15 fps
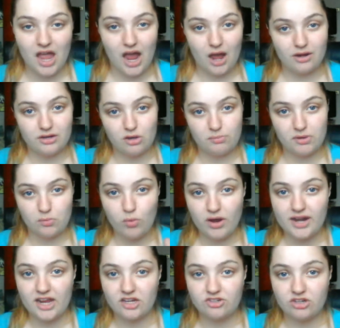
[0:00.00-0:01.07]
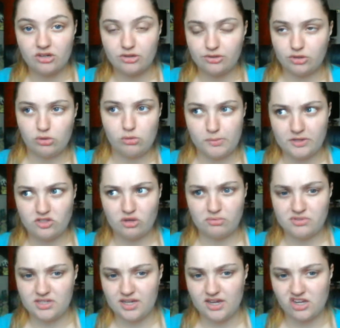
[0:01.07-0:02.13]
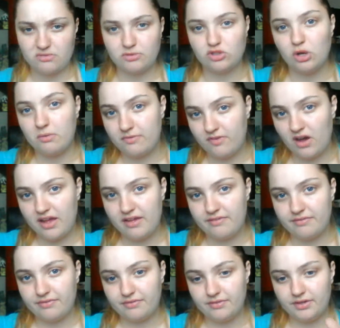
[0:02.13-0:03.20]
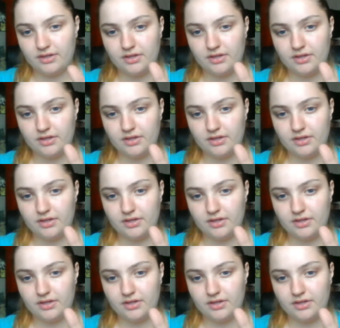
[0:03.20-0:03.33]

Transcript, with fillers: And there'll be one extra, so it will be top six, but top five